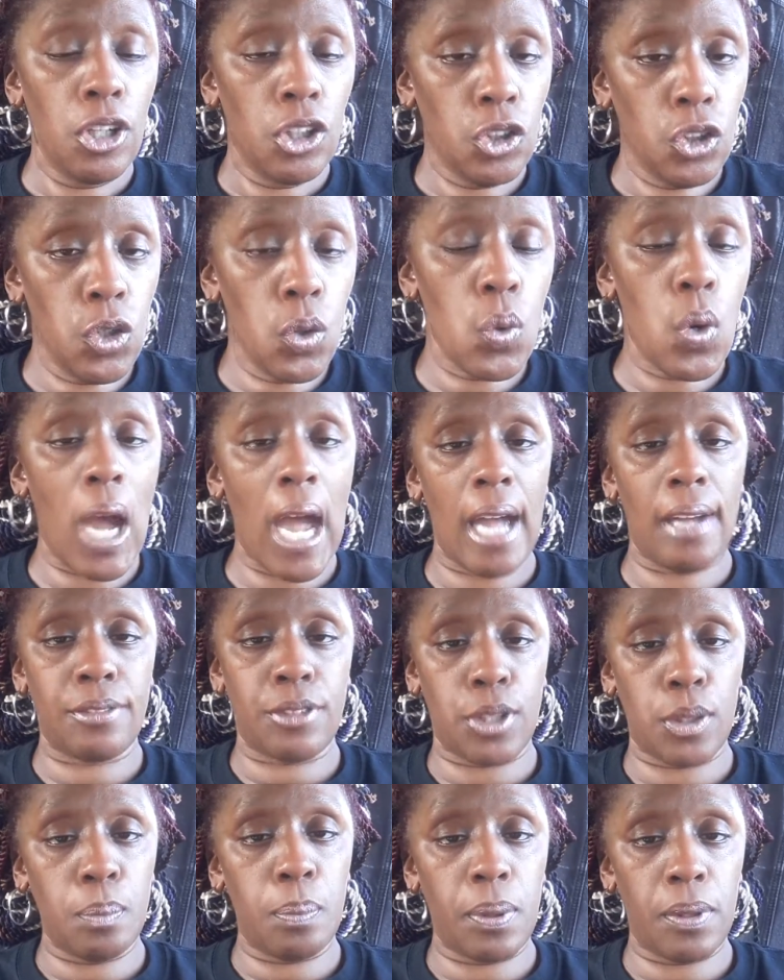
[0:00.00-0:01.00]
You have
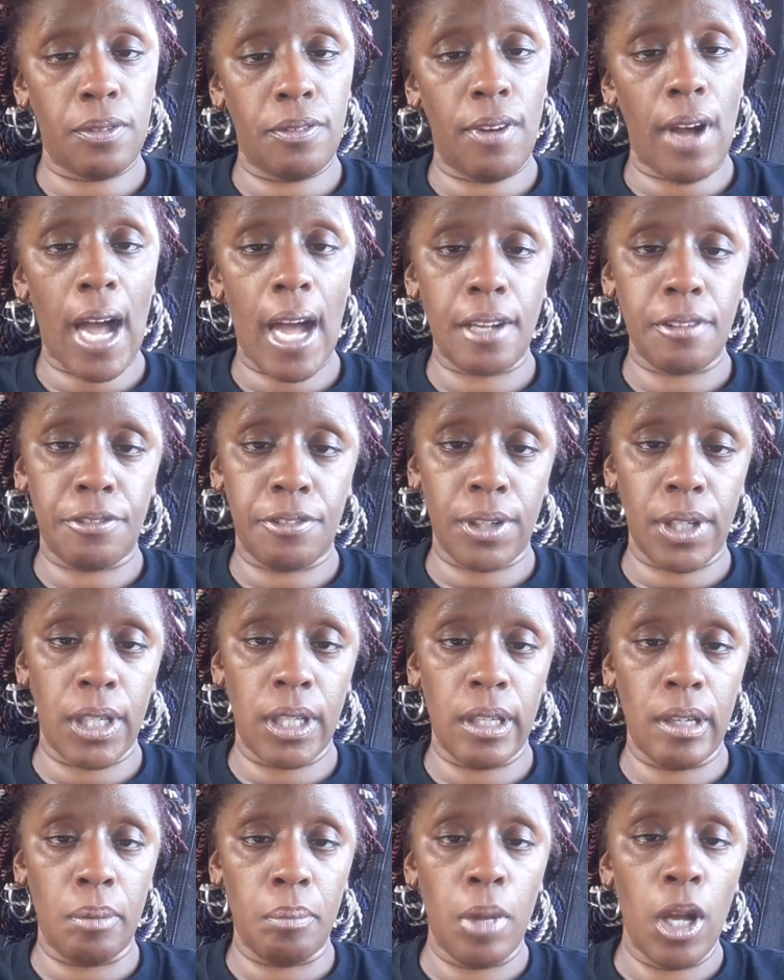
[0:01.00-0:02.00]
to provide for
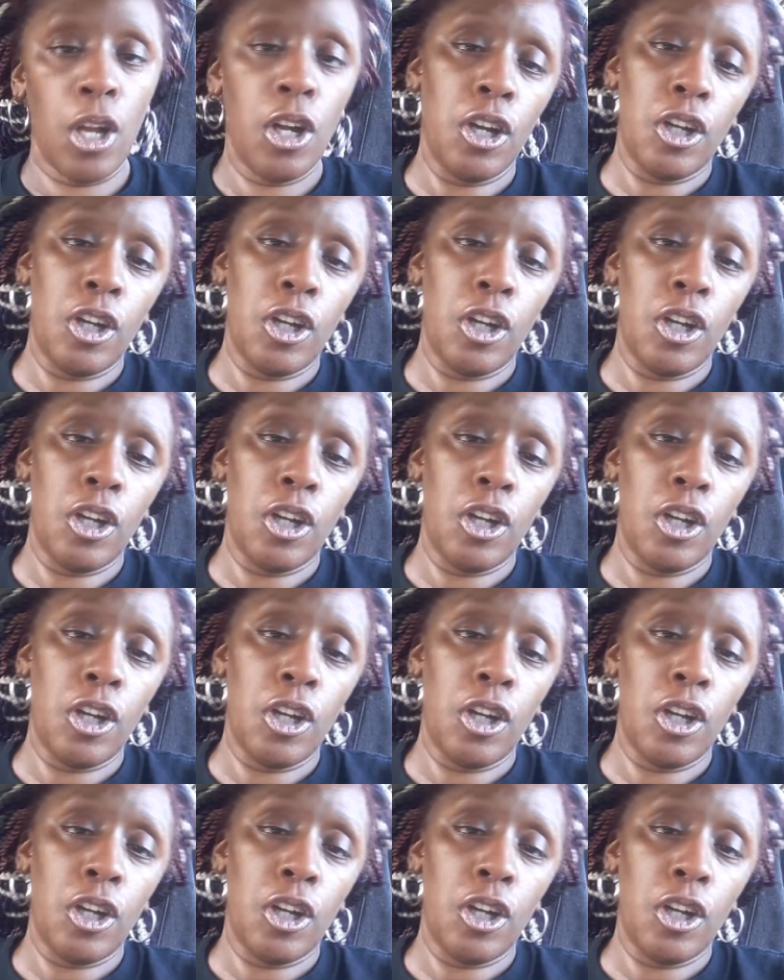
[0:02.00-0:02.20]
him.